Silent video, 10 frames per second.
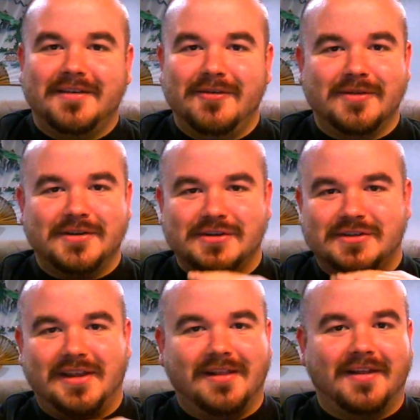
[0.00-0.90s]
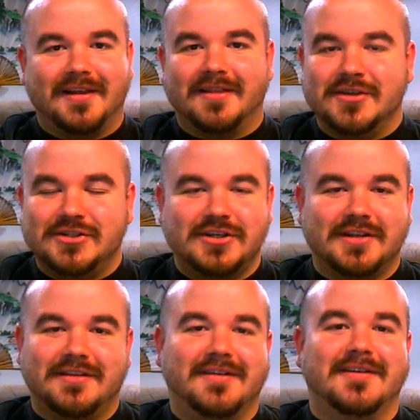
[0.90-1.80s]
you can just see, like, the
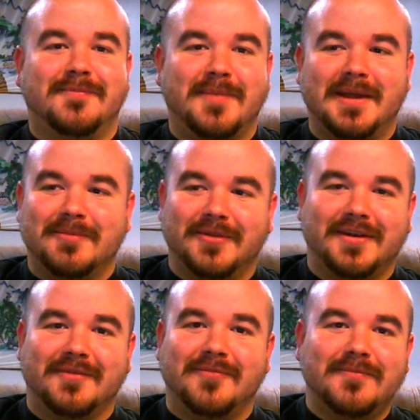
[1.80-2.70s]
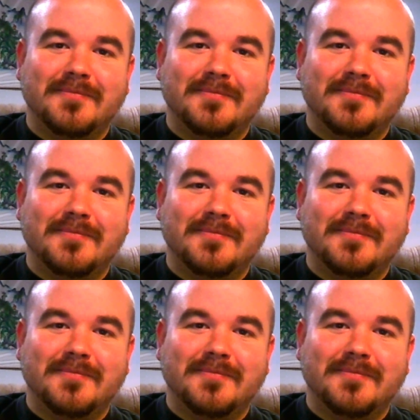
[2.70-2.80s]
shit ton of people that have